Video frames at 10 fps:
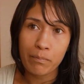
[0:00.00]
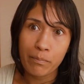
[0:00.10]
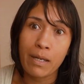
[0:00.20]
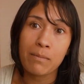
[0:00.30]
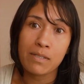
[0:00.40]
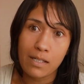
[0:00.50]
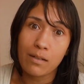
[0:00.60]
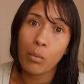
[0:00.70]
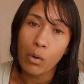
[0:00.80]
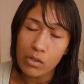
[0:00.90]
baby's
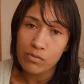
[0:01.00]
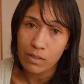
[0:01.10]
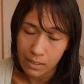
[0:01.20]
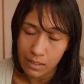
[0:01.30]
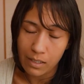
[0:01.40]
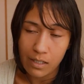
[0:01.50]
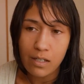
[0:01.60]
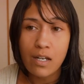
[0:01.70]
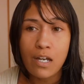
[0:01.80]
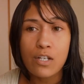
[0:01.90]
head was really there